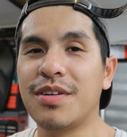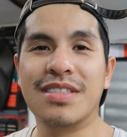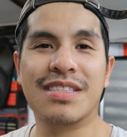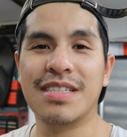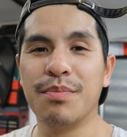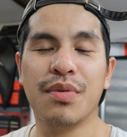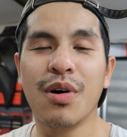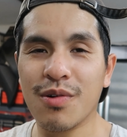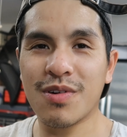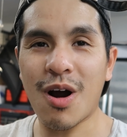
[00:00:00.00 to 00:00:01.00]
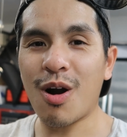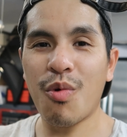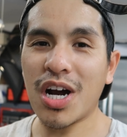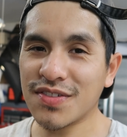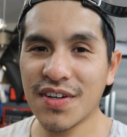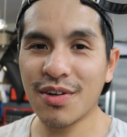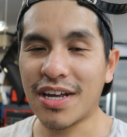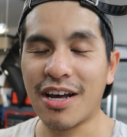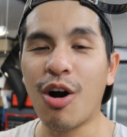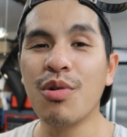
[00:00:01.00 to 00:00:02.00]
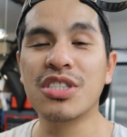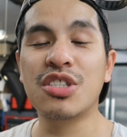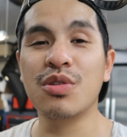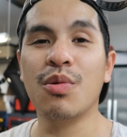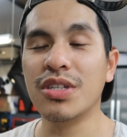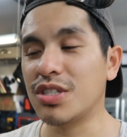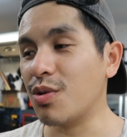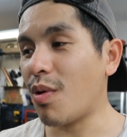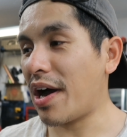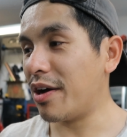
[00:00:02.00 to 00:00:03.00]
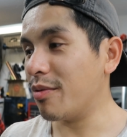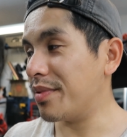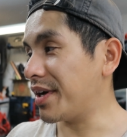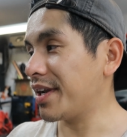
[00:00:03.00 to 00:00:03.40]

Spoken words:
Very simple car wash video that I always do once in a while,